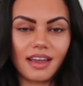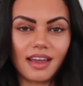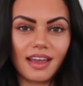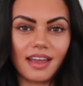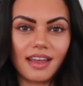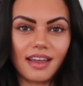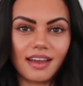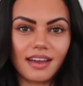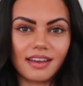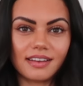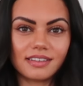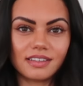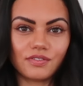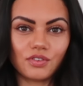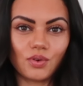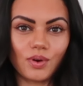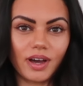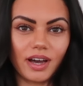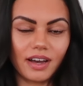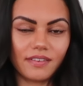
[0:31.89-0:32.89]
And
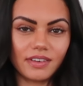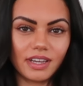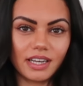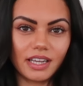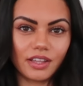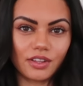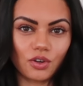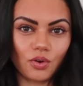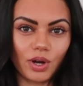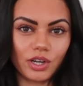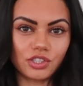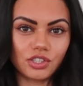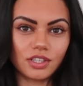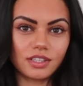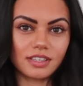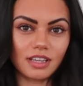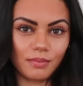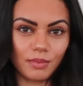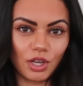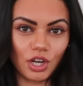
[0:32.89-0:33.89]
if you have any other
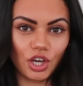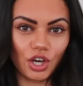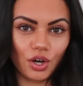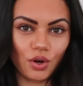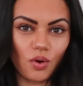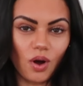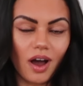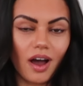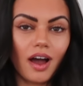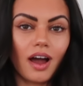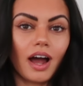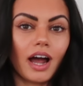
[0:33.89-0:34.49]
questions, let me know.